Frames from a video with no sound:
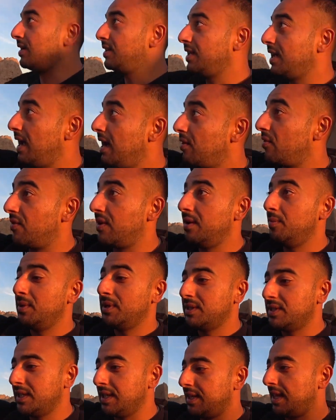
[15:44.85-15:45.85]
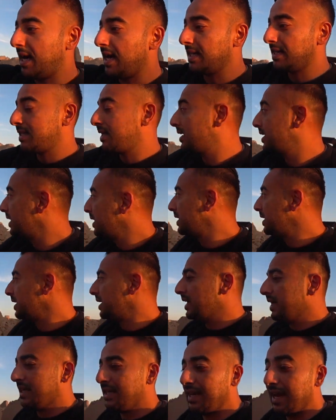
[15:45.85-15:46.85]
They are rebuilding that,
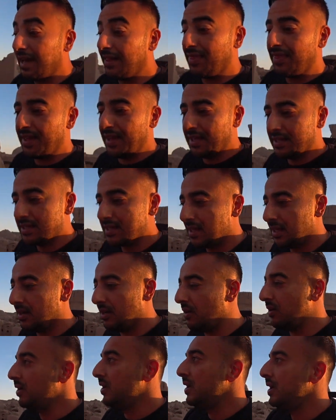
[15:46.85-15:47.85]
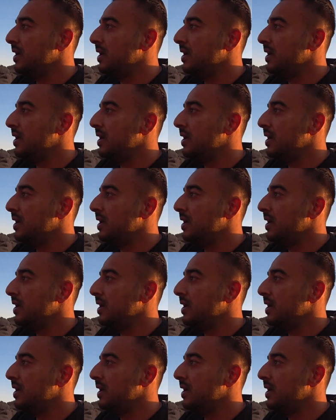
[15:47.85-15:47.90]
not this, you know.